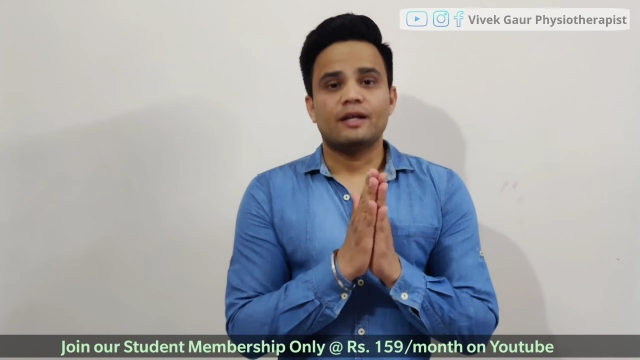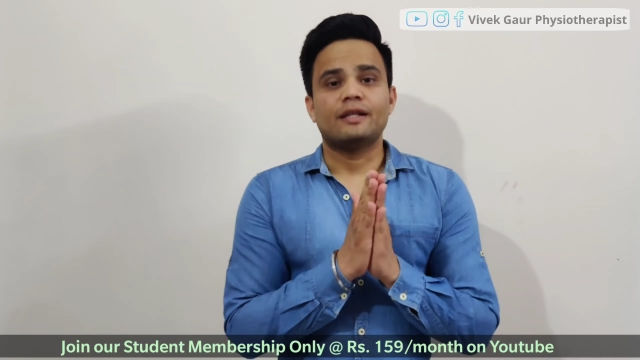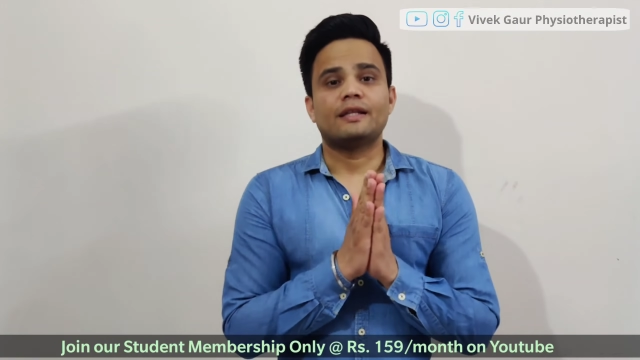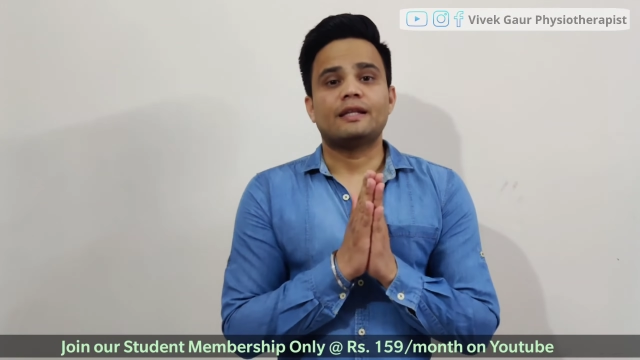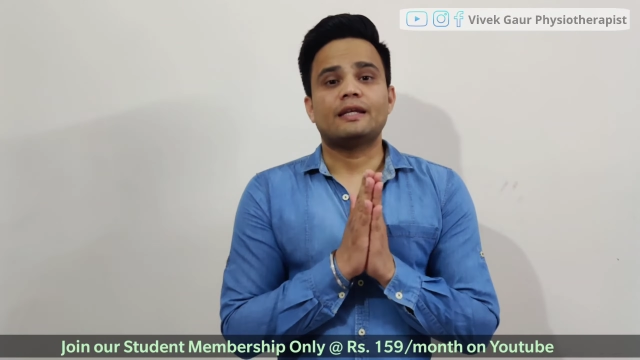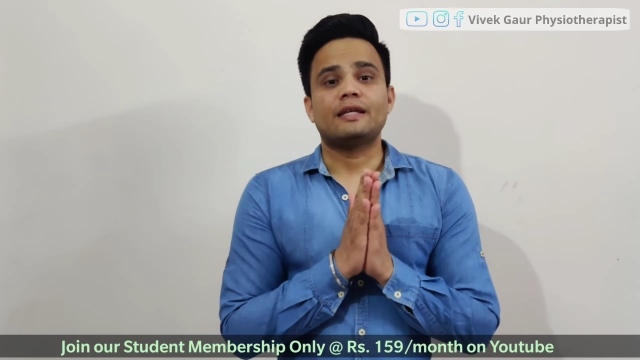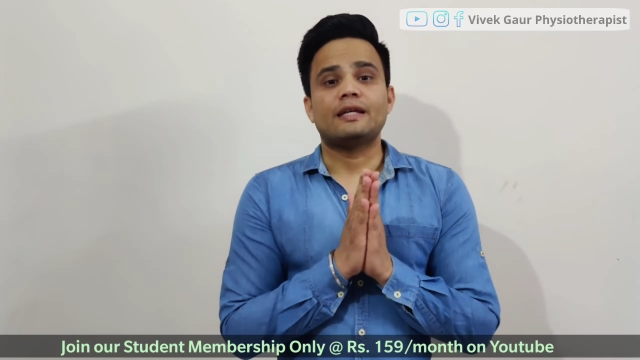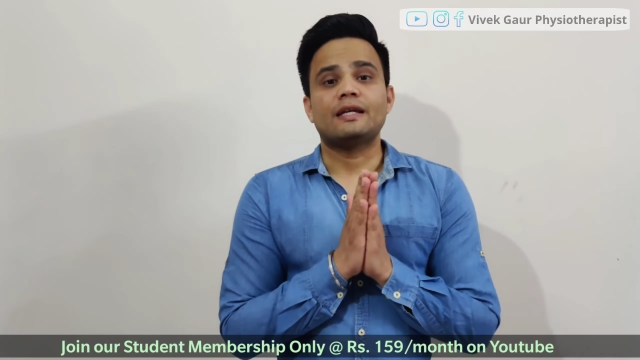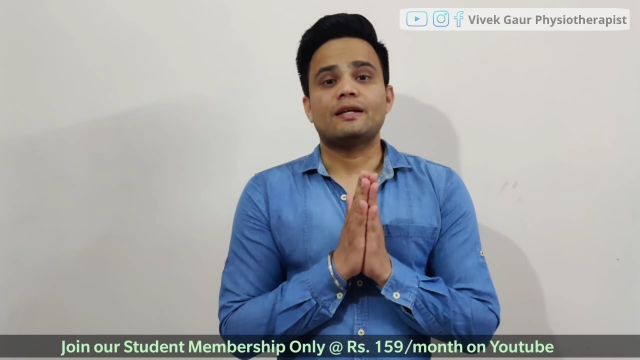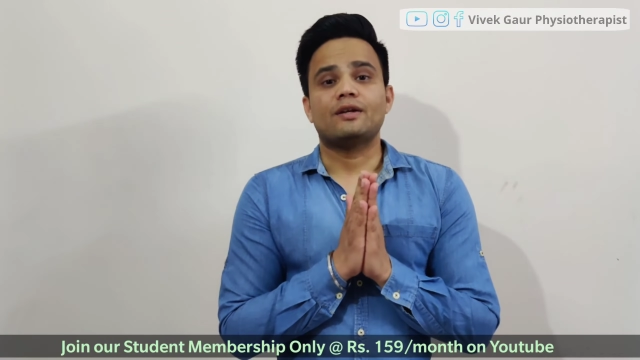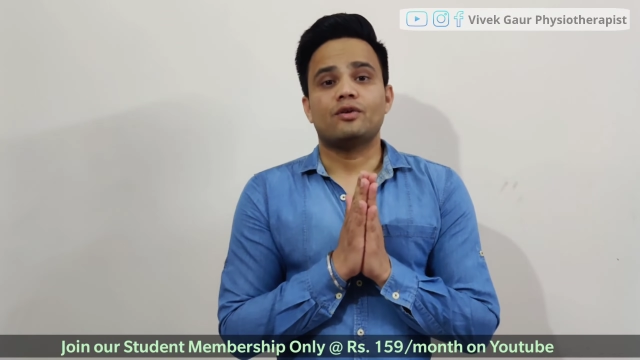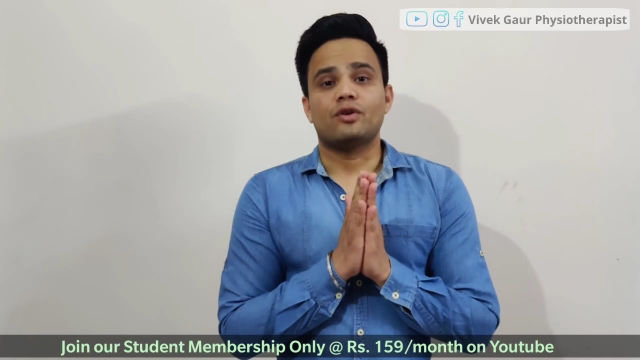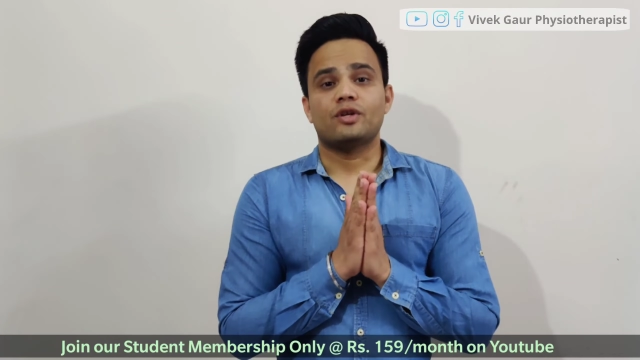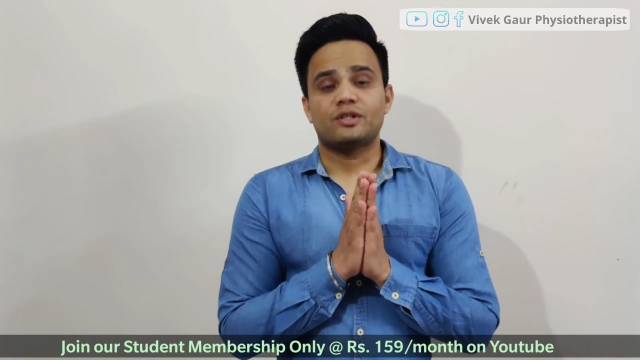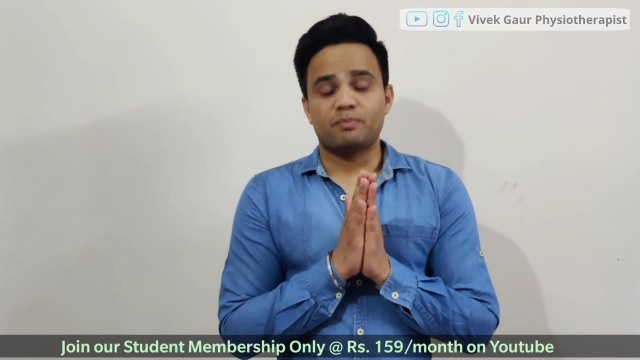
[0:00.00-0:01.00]
the
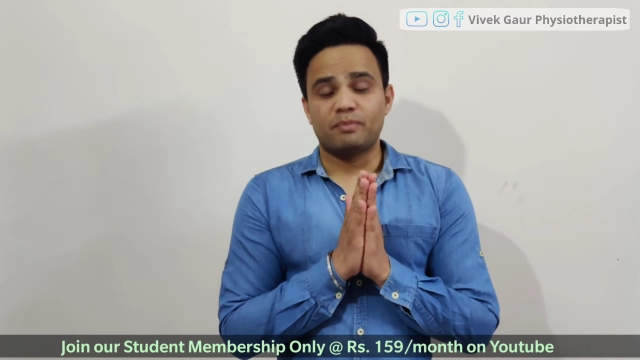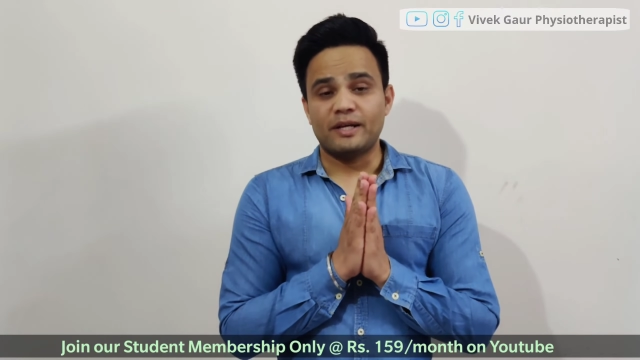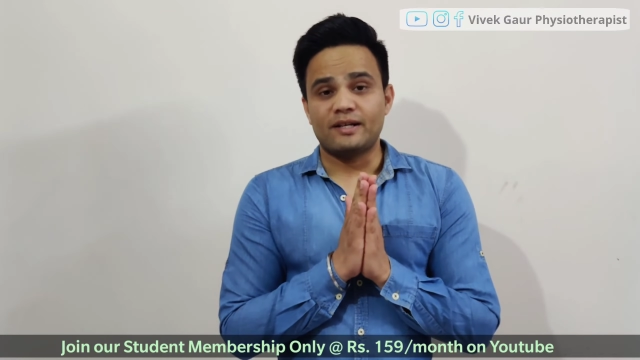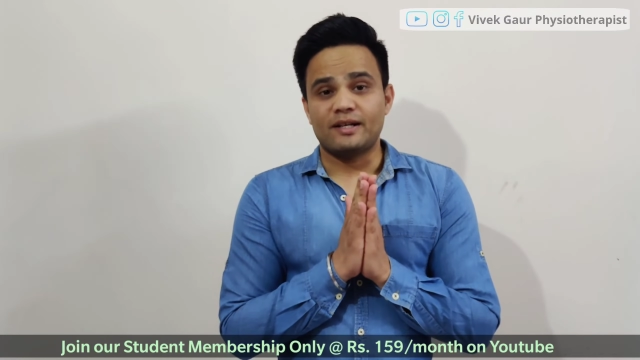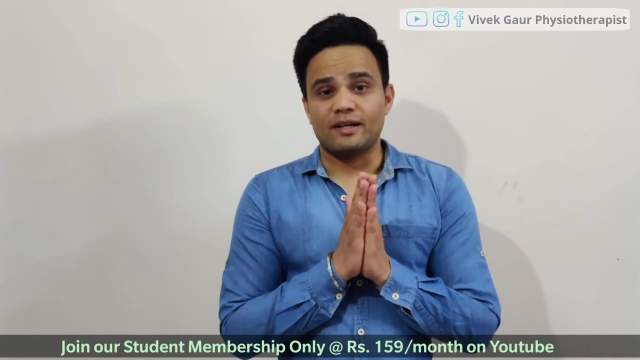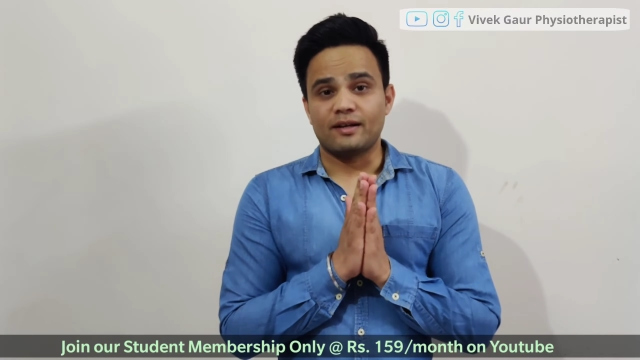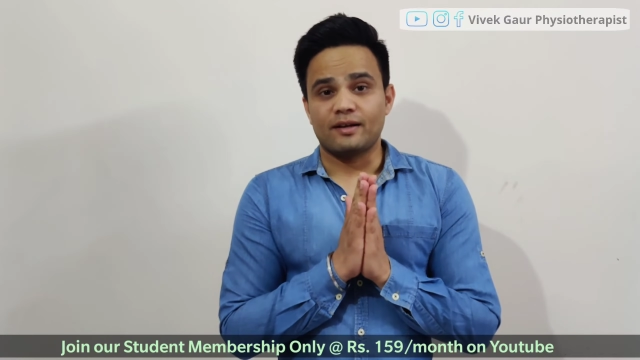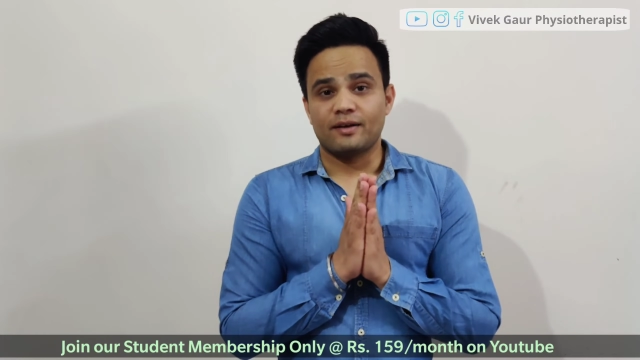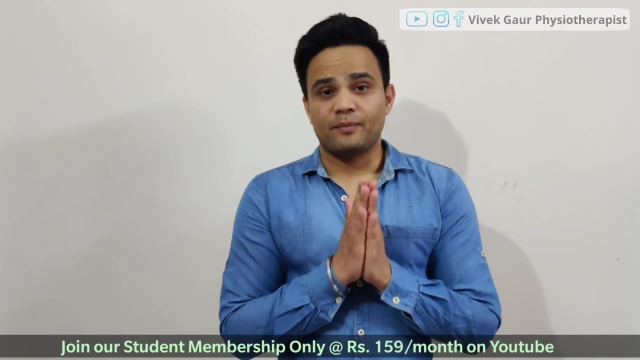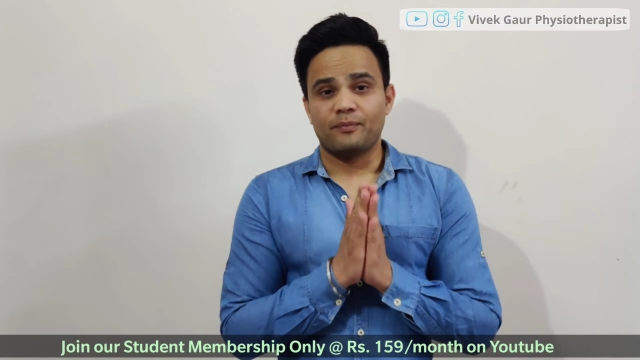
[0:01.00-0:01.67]
splitting.